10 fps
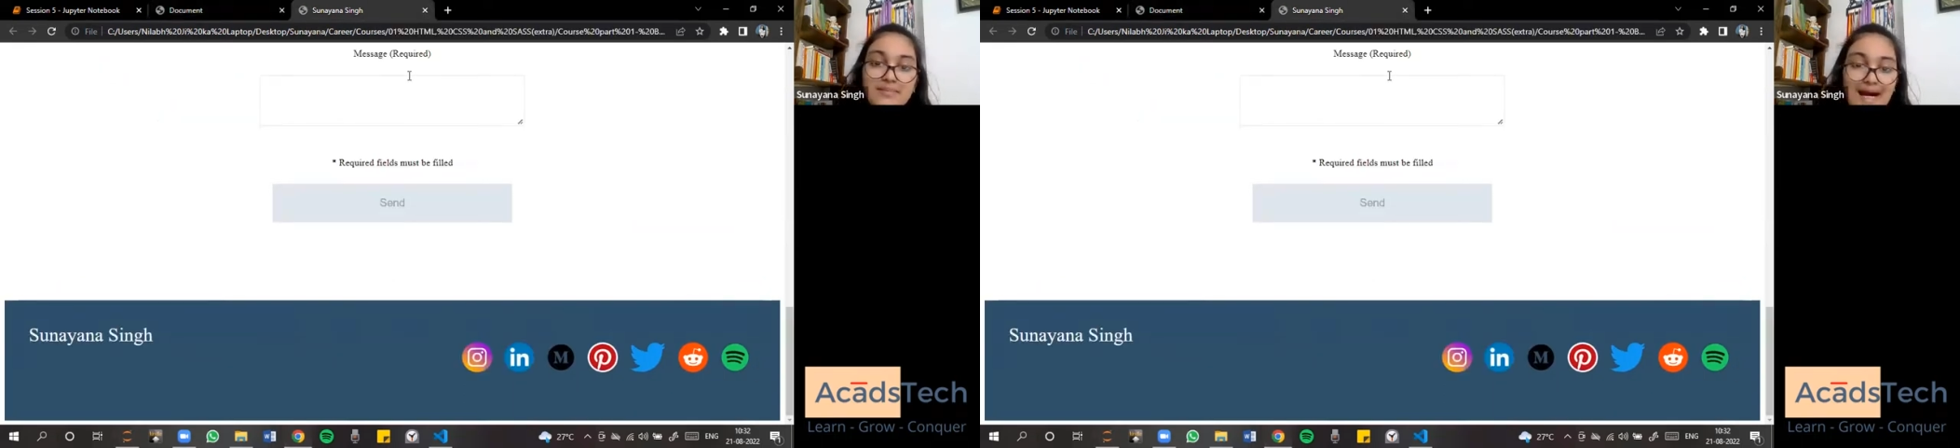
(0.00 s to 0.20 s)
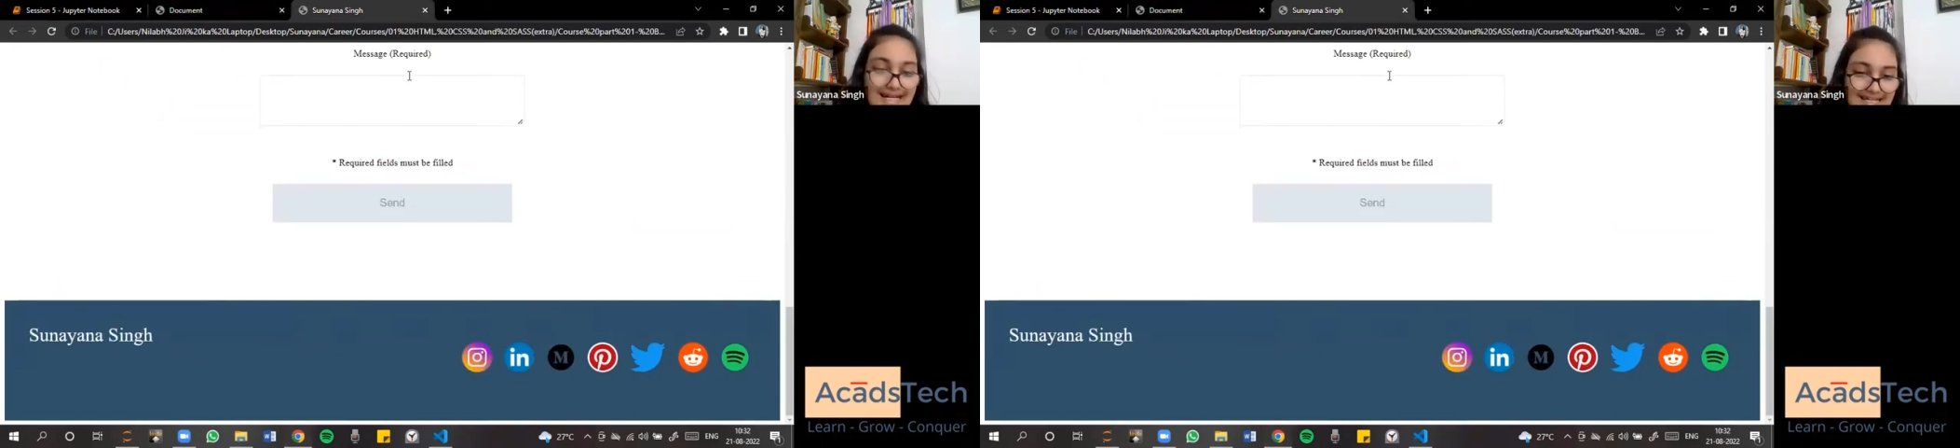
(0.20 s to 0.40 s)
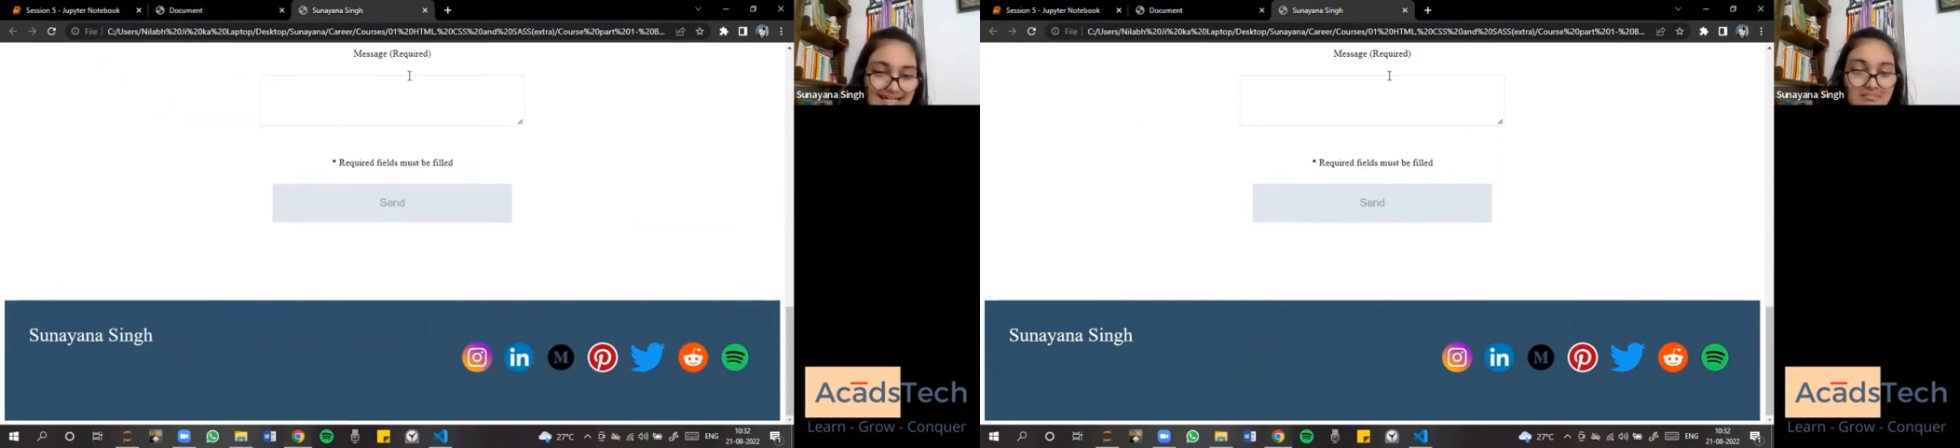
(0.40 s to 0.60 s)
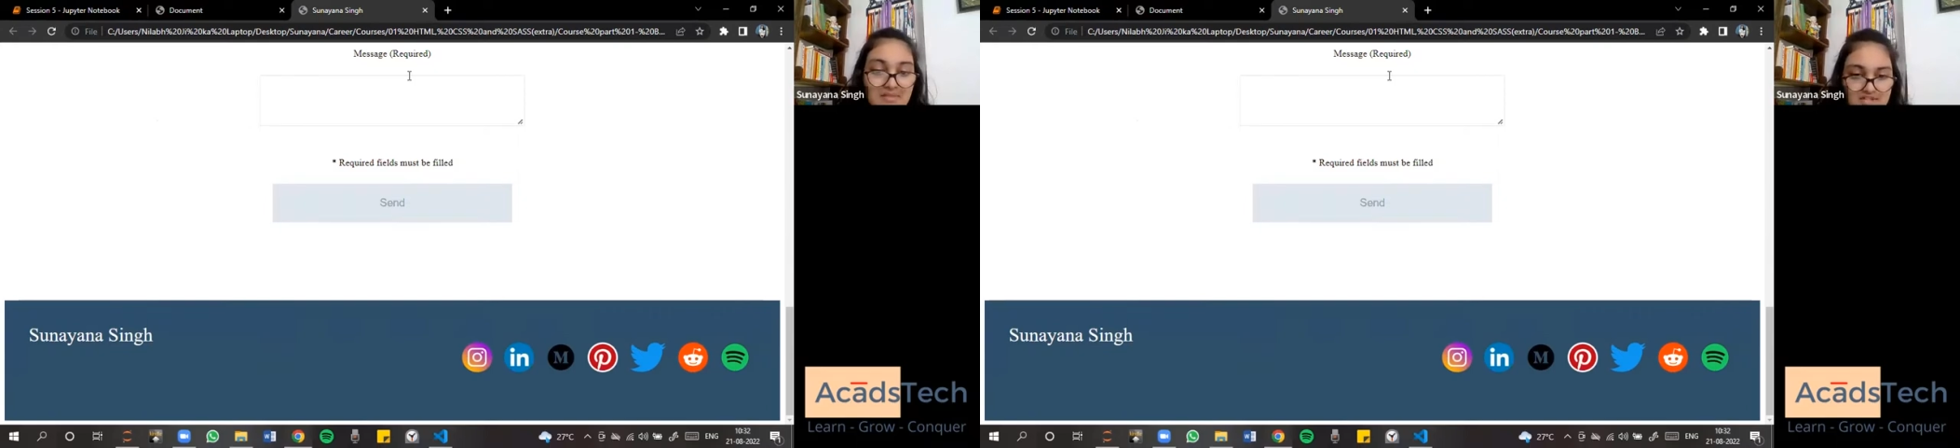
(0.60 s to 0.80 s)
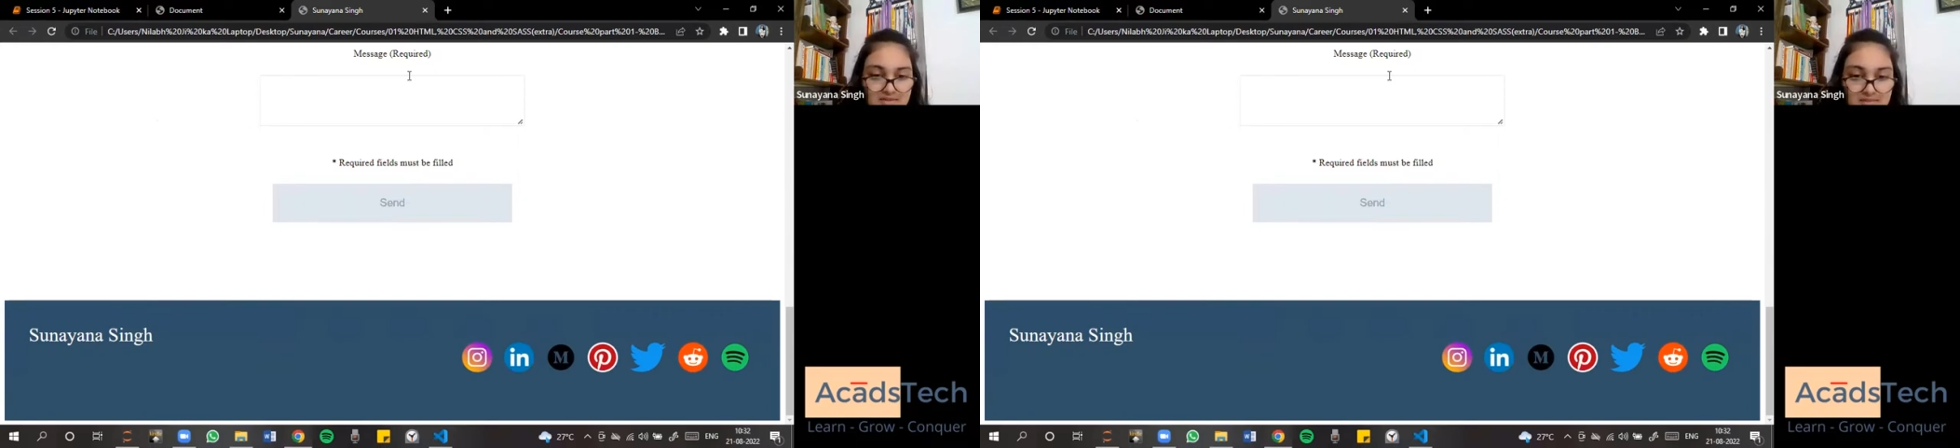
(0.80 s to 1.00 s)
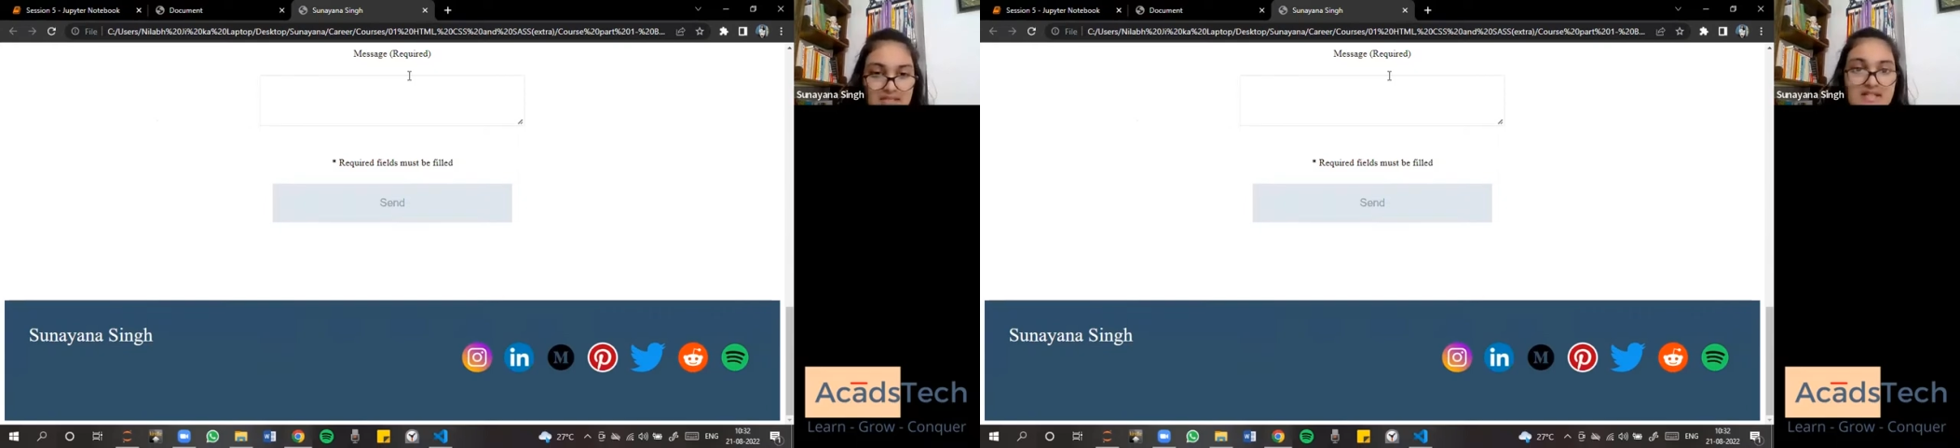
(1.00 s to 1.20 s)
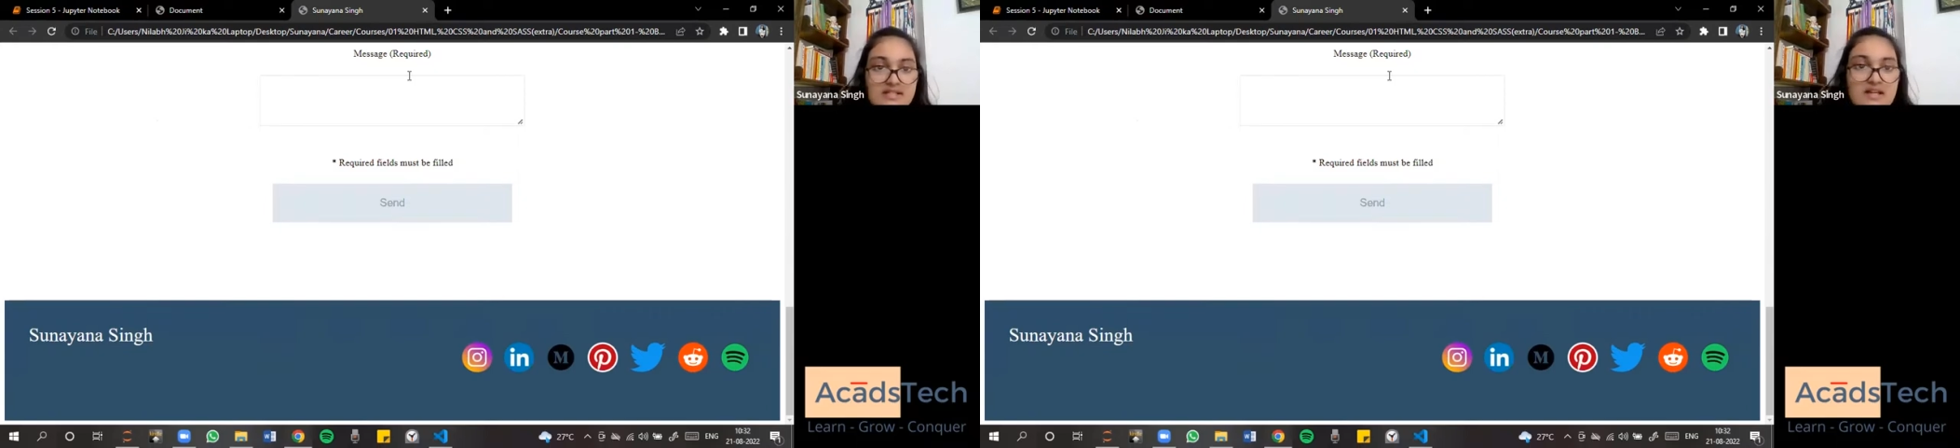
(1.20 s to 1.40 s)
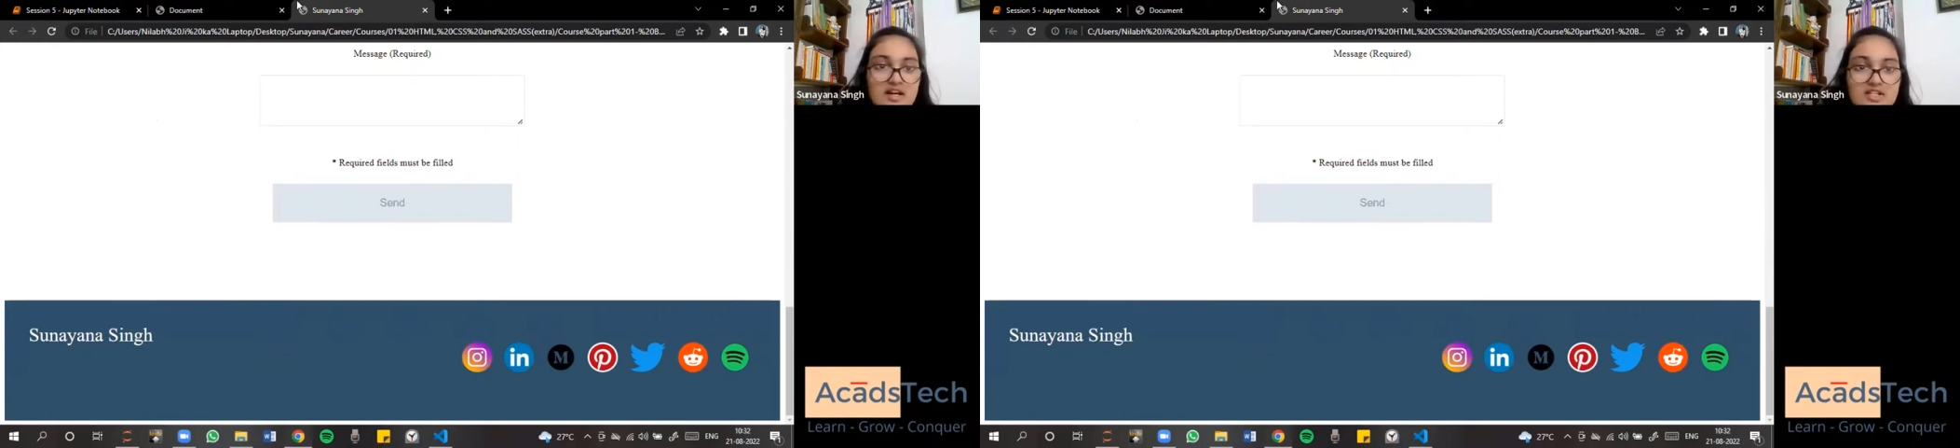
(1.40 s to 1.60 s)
padding and measurements,